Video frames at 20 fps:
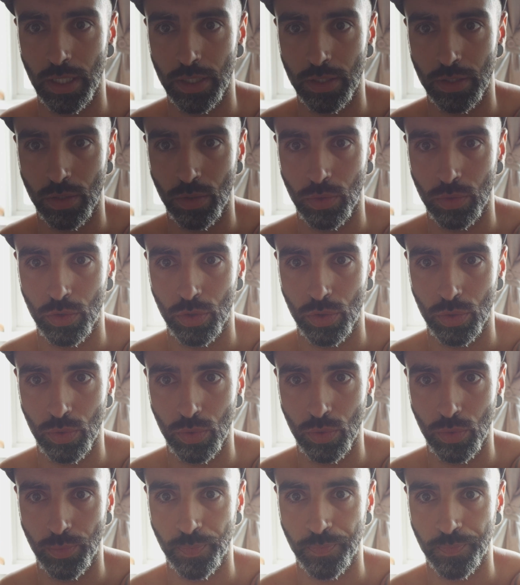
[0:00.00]
Let's go
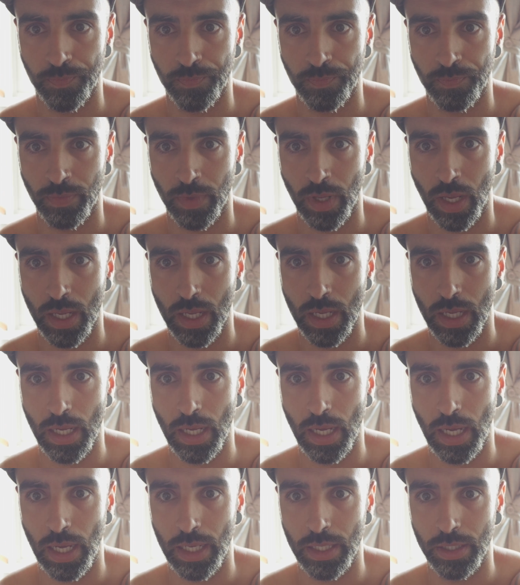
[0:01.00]
to
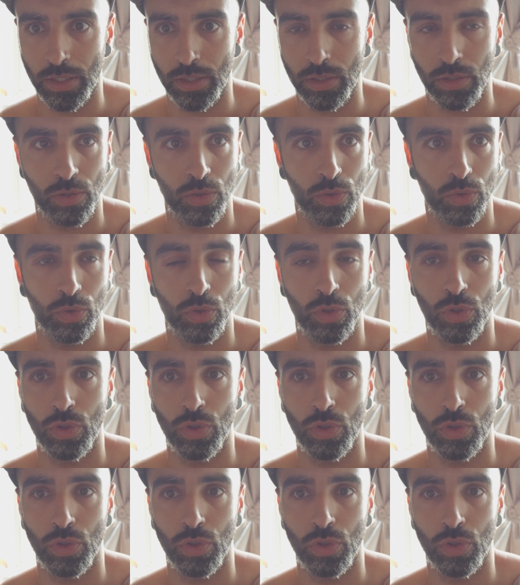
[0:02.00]
ISO